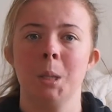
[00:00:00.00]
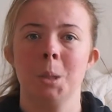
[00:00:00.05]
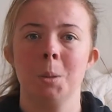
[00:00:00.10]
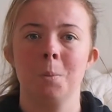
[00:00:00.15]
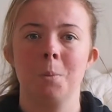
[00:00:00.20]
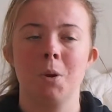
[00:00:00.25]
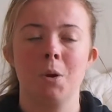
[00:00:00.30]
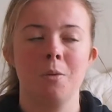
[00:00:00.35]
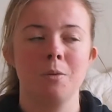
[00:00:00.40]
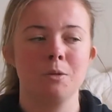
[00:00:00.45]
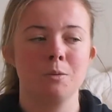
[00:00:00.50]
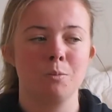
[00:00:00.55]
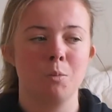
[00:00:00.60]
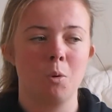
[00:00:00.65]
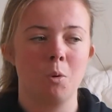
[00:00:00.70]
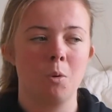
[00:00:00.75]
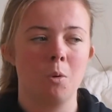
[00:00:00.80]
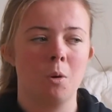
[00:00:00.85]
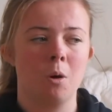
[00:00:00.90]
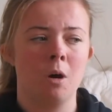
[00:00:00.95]
but it was
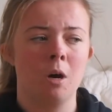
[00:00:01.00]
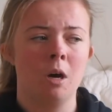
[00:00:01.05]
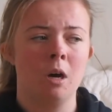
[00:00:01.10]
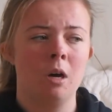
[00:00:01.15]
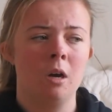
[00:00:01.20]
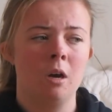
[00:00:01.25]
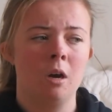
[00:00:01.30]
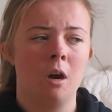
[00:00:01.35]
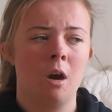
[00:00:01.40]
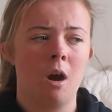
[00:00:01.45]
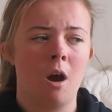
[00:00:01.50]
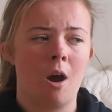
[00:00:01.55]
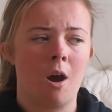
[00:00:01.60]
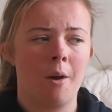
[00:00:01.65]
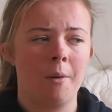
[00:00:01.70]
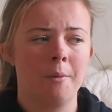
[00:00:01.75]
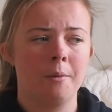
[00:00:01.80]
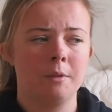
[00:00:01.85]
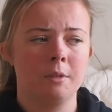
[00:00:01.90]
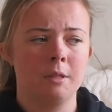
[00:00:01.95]
more I
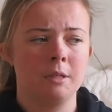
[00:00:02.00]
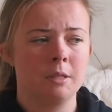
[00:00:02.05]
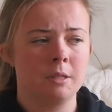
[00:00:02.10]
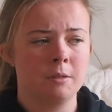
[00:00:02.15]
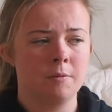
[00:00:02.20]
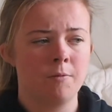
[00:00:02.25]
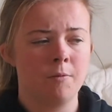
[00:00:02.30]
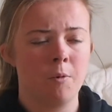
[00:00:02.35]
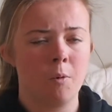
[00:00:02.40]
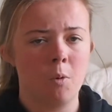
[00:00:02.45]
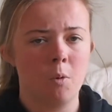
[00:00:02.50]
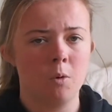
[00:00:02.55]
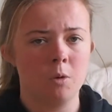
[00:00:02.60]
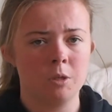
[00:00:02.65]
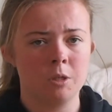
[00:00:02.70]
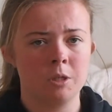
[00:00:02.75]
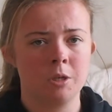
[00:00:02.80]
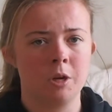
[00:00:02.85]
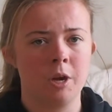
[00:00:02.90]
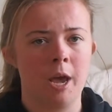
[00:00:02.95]
was
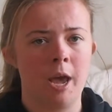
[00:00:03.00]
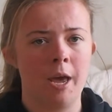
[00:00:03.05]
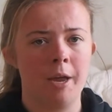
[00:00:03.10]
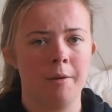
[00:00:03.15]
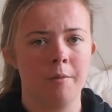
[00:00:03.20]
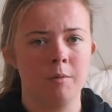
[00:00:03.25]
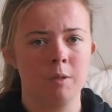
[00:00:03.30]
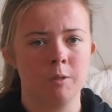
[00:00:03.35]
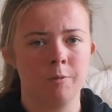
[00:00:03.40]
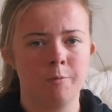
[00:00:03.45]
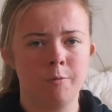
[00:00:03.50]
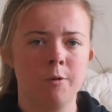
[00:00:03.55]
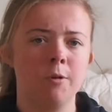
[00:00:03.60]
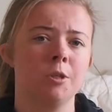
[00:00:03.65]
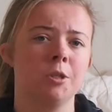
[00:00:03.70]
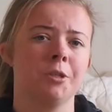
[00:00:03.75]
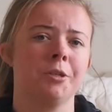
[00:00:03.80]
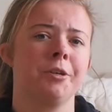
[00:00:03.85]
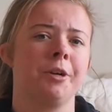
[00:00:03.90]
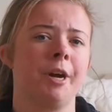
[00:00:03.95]
forced to, and it was
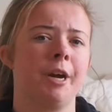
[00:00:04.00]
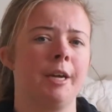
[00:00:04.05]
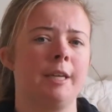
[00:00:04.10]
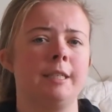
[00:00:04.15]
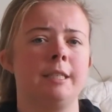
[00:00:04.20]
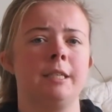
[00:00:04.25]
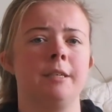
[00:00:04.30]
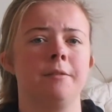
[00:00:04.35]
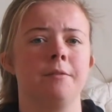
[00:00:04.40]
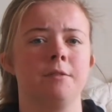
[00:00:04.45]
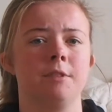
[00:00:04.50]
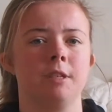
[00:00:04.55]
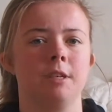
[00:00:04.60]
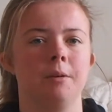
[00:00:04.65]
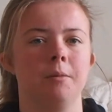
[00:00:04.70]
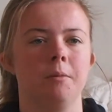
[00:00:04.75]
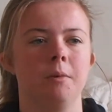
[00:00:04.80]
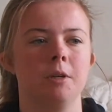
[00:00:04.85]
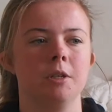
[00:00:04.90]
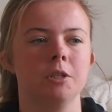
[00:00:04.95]
forced creativity,
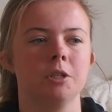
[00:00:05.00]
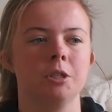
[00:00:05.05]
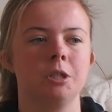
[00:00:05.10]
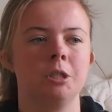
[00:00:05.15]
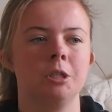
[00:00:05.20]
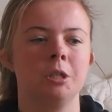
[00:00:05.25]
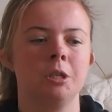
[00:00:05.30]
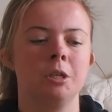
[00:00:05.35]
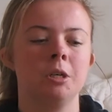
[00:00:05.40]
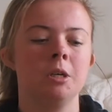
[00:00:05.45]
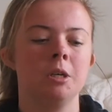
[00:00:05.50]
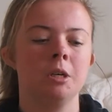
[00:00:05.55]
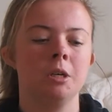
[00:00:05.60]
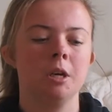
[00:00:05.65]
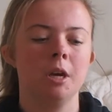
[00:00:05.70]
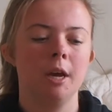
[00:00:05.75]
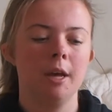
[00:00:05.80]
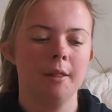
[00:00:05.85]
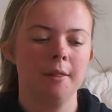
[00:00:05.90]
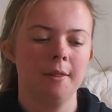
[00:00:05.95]
which
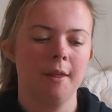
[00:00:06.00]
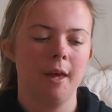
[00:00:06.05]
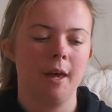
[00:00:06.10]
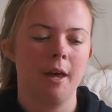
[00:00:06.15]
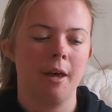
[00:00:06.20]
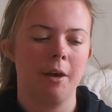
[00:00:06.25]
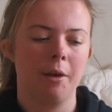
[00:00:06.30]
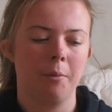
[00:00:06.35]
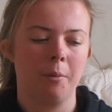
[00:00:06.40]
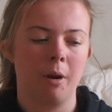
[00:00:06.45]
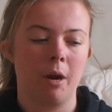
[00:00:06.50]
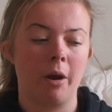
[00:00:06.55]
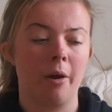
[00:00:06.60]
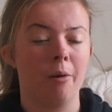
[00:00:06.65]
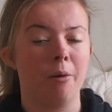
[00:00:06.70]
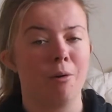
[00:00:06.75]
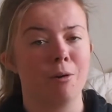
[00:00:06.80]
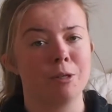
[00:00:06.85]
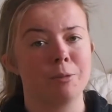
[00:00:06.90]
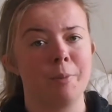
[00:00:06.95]
in the end, when I
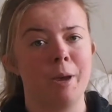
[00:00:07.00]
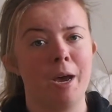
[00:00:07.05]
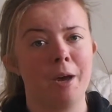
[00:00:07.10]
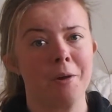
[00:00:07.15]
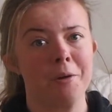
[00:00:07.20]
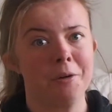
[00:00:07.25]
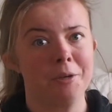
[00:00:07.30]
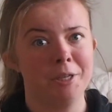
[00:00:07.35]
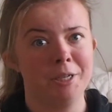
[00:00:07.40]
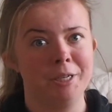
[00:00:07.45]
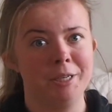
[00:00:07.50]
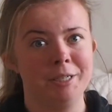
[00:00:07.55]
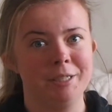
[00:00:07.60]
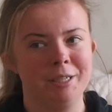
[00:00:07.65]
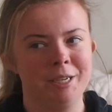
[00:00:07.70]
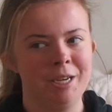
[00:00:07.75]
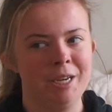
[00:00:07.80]
looked back on it,